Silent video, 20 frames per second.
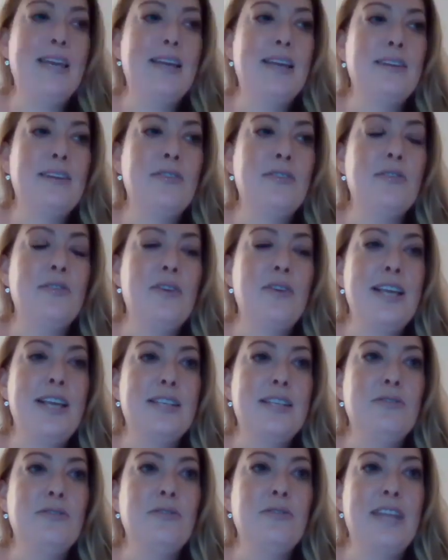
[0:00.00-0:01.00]
week.
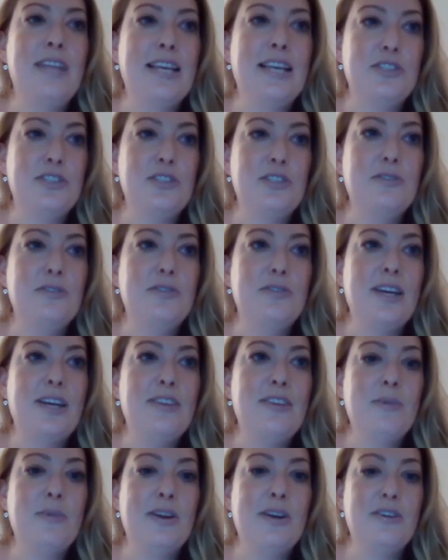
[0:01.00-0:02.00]
It's not next
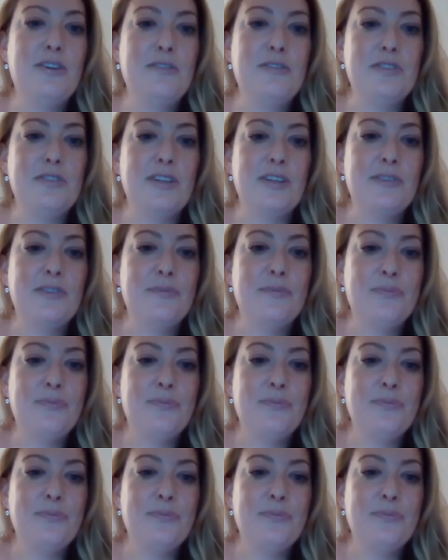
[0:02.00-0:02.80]
Tuesday. The one after.